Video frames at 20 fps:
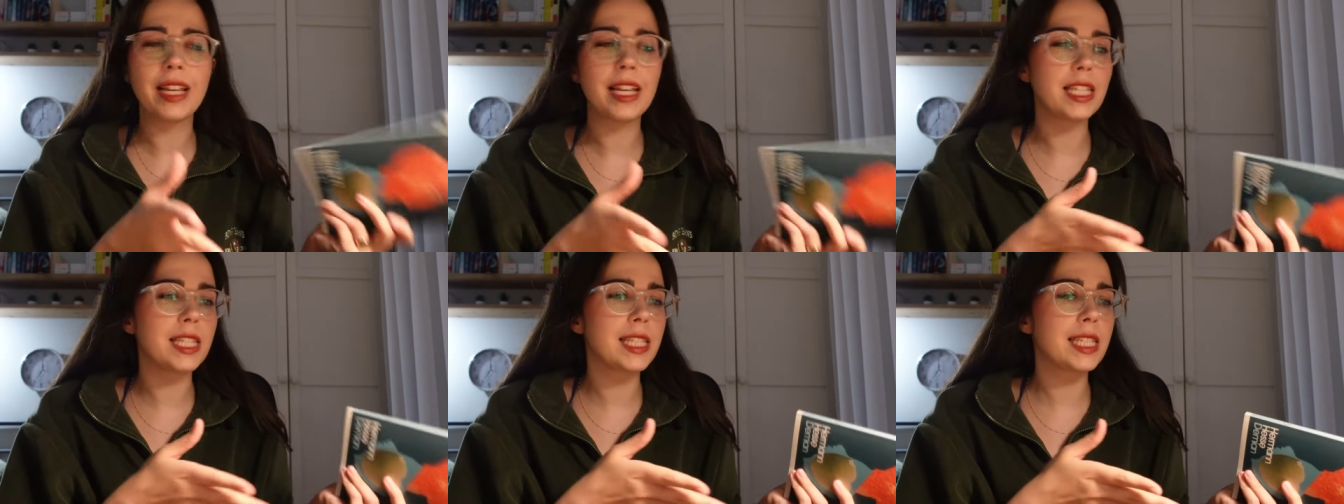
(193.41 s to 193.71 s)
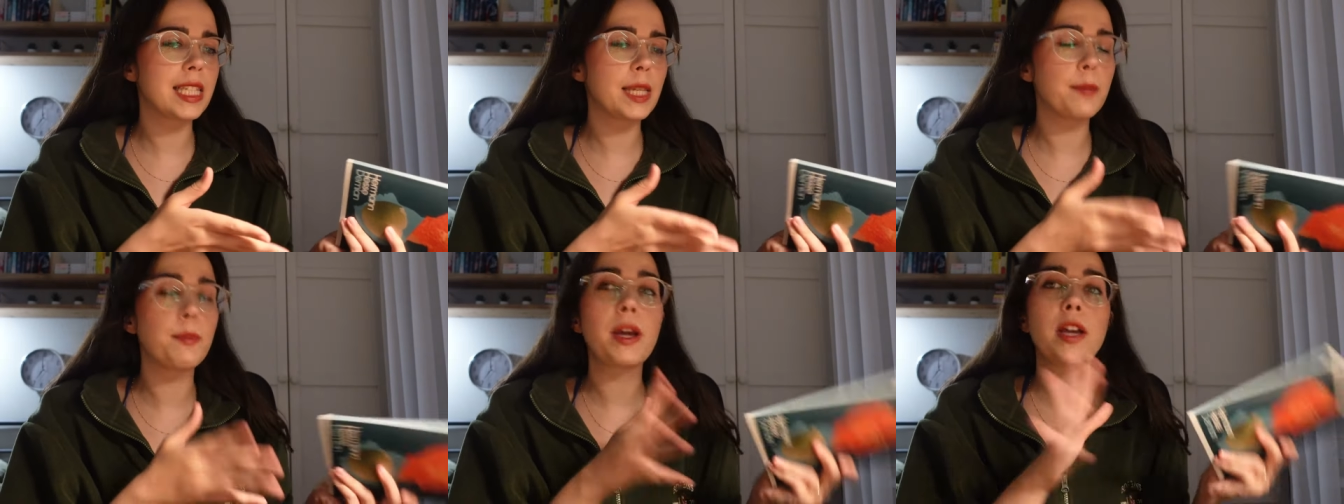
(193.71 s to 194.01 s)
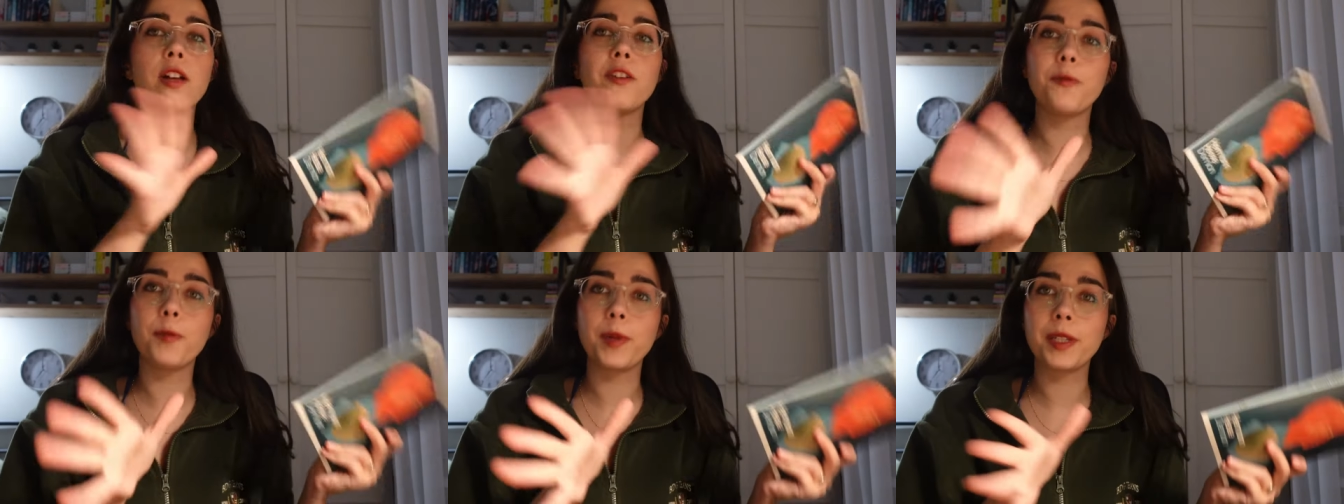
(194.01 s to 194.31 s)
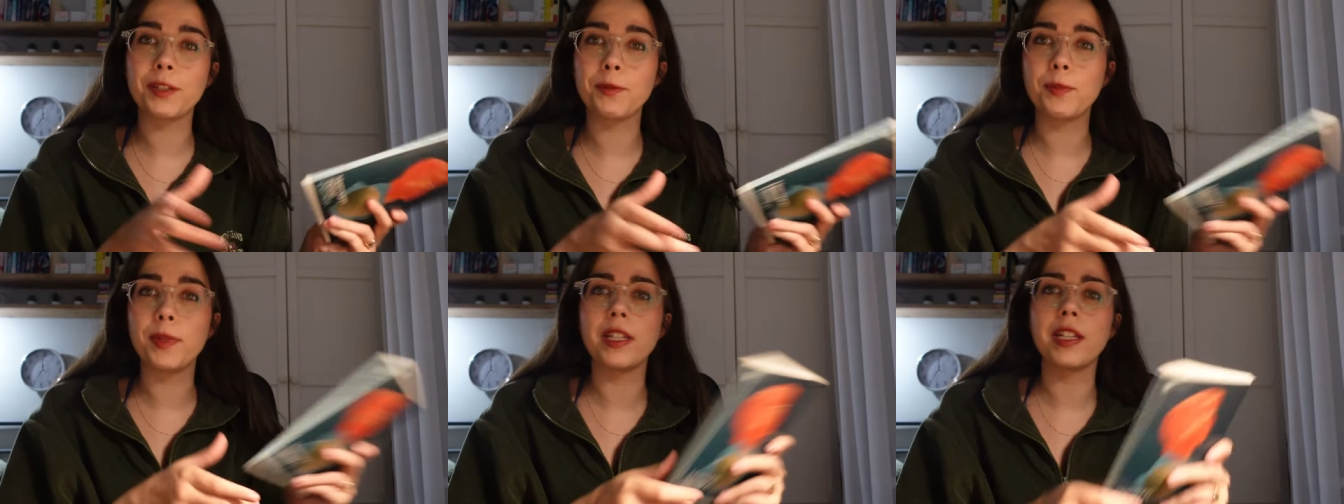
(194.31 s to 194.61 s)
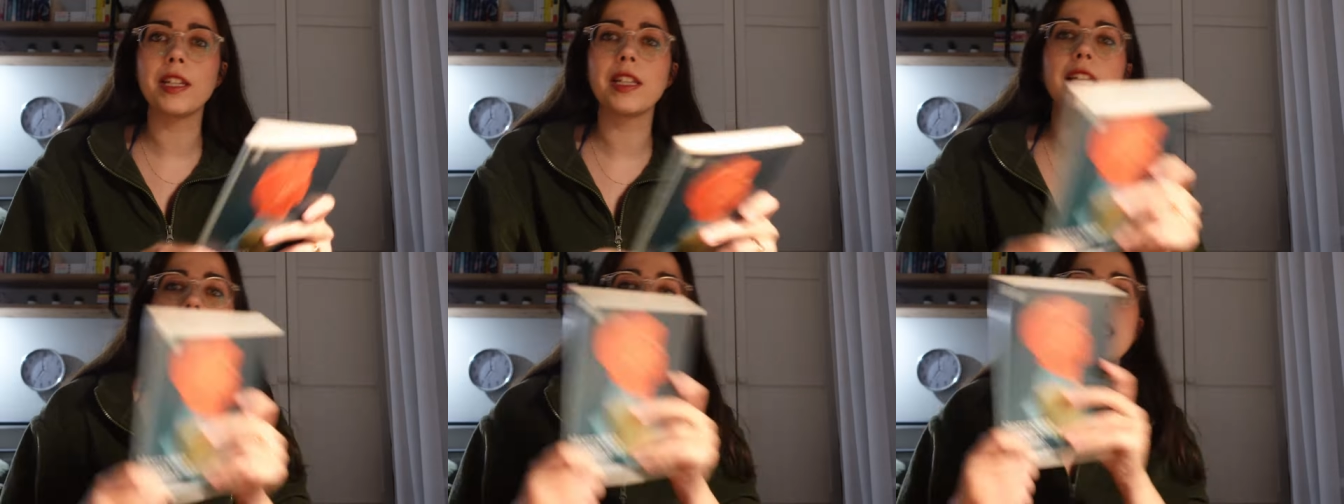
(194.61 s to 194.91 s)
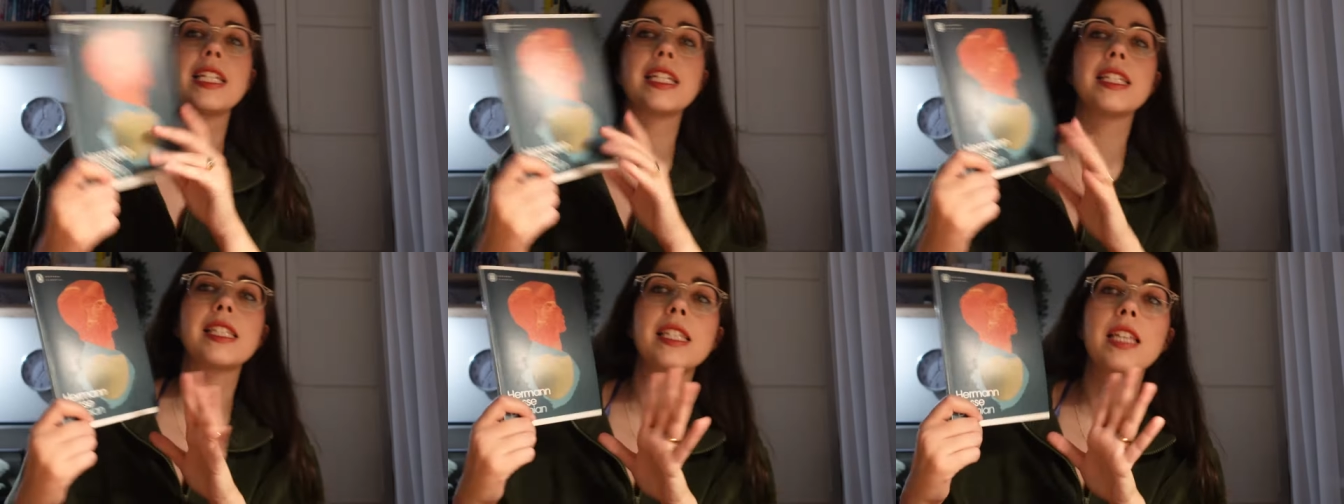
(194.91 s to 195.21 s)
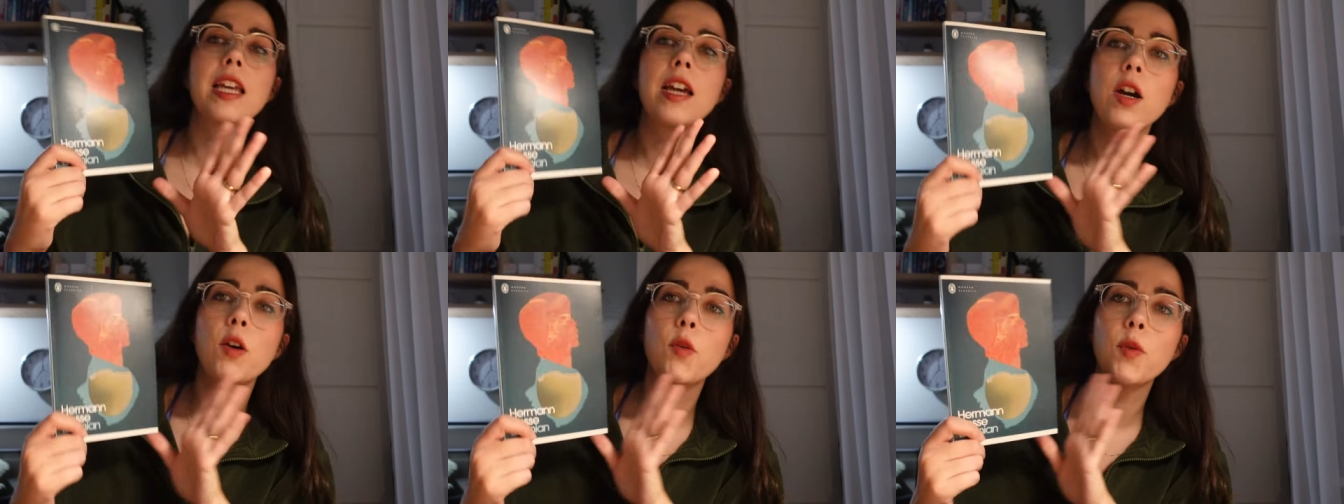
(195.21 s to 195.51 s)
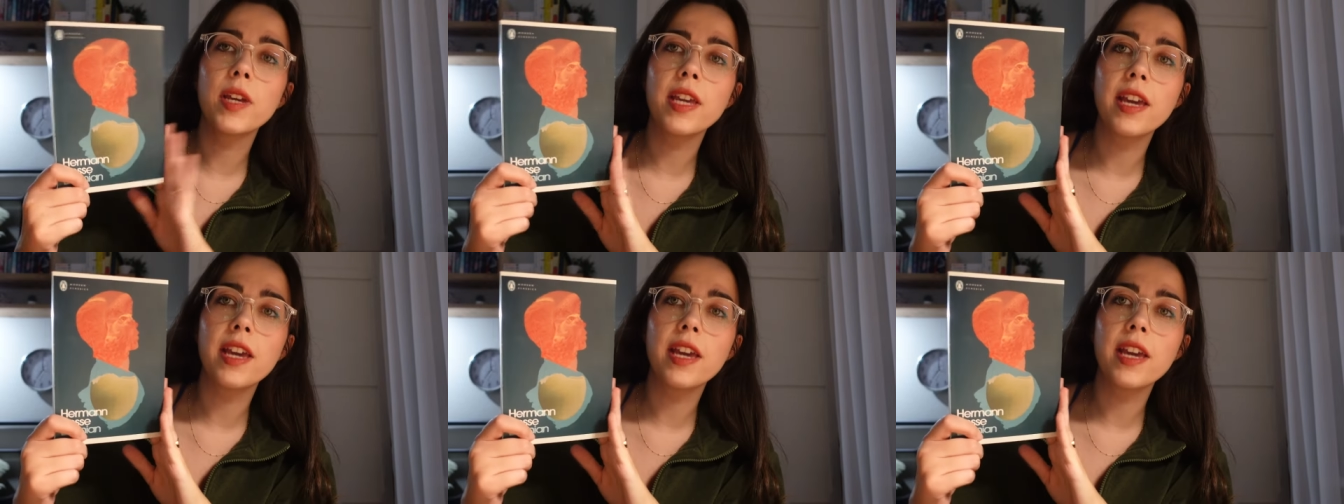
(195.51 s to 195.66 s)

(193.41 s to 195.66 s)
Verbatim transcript: as a pile of possibilities. We